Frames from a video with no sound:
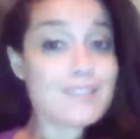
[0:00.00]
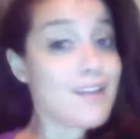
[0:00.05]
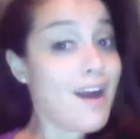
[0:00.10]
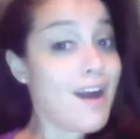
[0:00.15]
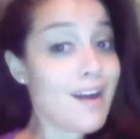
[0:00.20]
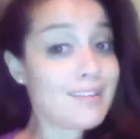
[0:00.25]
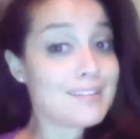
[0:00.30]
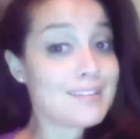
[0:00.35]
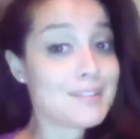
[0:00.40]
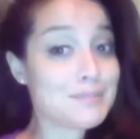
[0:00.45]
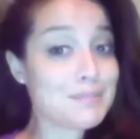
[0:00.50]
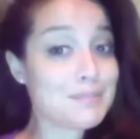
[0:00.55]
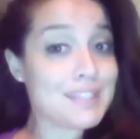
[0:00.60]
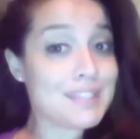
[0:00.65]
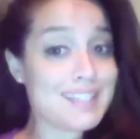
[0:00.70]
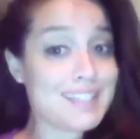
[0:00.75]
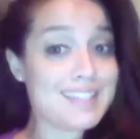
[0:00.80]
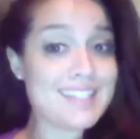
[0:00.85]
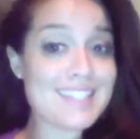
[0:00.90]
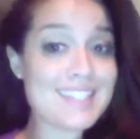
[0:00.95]
Talk to
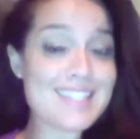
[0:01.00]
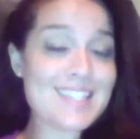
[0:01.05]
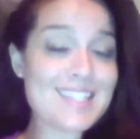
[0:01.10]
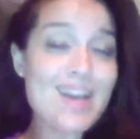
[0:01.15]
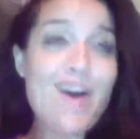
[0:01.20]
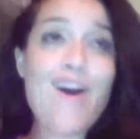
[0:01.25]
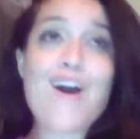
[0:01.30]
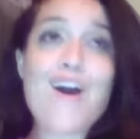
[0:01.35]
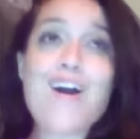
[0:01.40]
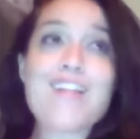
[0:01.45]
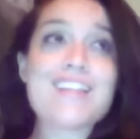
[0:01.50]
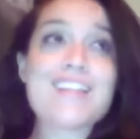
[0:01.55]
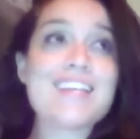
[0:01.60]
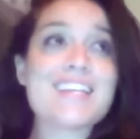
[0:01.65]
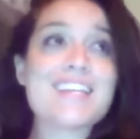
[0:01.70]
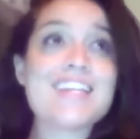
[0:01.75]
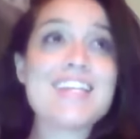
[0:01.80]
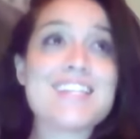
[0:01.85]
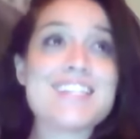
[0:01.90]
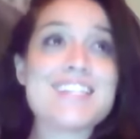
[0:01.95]
me. That's all
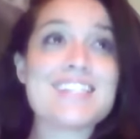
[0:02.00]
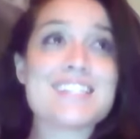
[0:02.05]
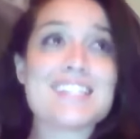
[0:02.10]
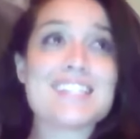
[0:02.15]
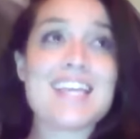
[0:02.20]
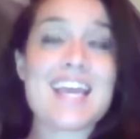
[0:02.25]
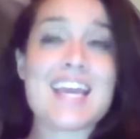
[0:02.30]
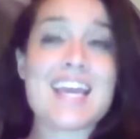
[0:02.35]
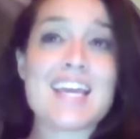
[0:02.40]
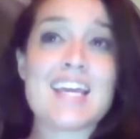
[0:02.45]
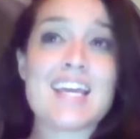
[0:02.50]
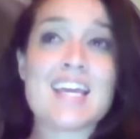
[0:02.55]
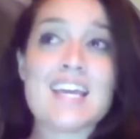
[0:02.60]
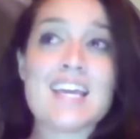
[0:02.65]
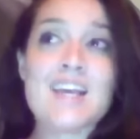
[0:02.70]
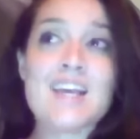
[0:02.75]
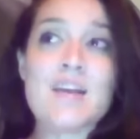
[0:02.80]
it is. Like,